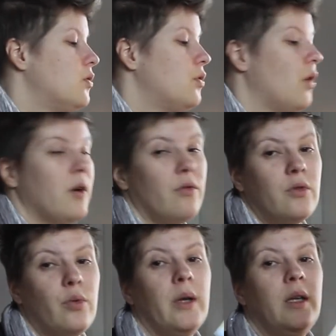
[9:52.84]

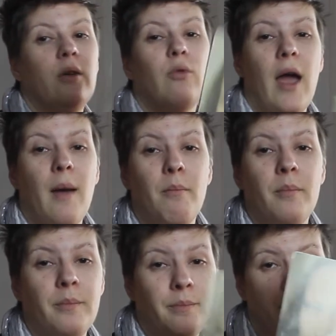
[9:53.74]
220 gram
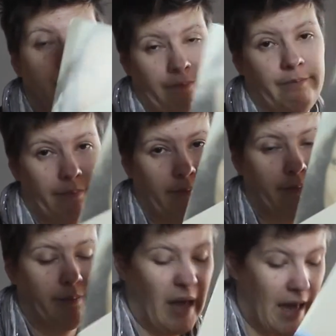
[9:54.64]

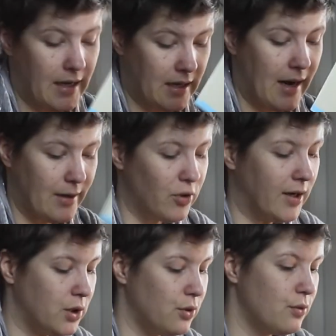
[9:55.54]
pad, and I
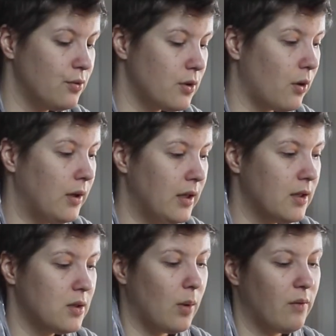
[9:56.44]
try to use only
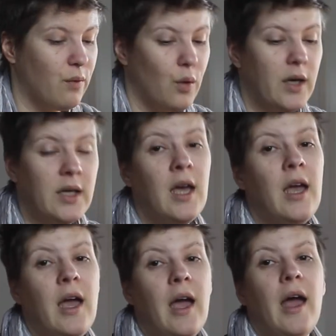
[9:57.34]
this one for it,
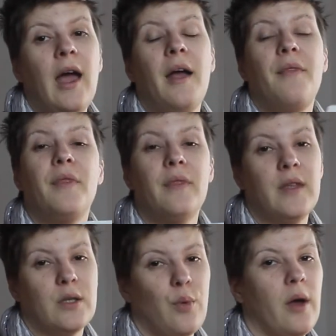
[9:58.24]
and
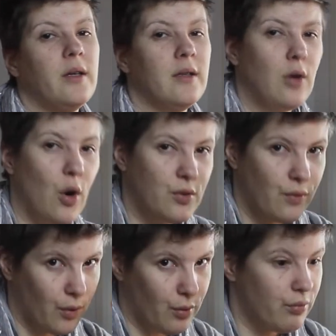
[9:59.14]
this one goes
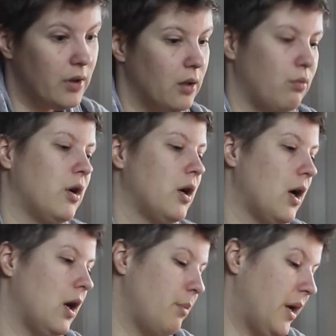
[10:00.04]
for the real
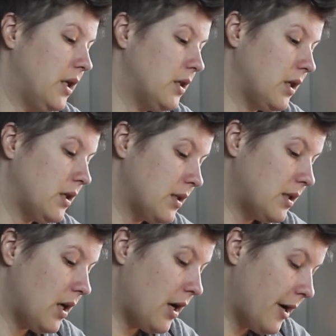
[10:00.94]
watercolor paintings.